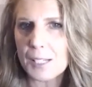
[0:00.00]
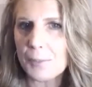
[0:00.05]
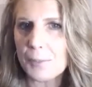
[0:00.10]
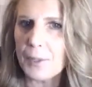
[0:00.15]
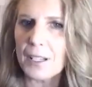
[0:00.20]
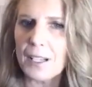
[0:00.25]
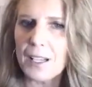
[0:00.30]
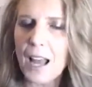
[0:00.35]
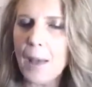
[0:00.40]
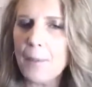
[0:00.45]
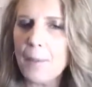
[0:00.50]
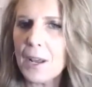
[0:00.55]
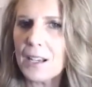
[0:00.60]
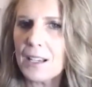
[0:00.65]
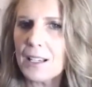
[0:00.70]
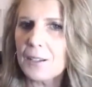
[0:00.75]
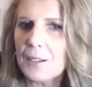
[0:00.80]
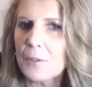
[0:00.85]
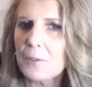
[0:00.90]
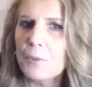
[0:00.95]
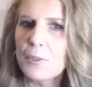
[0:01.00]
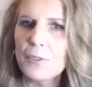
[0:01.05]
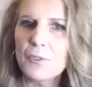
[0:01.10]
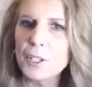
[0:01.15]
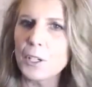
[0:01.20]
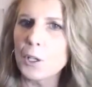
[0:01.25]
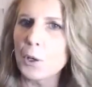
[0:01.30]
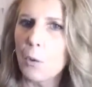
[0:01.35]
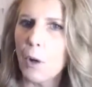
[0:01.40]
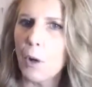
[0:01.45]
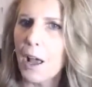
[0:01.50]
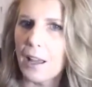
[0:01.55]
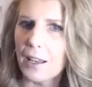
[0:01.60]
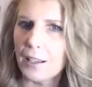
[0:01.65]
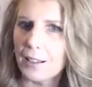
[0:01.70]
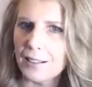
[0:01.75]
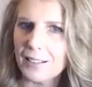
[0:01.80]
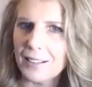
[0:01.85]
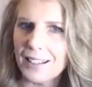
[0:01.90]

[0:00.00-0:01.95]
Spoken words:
but I'm not going to reveal when.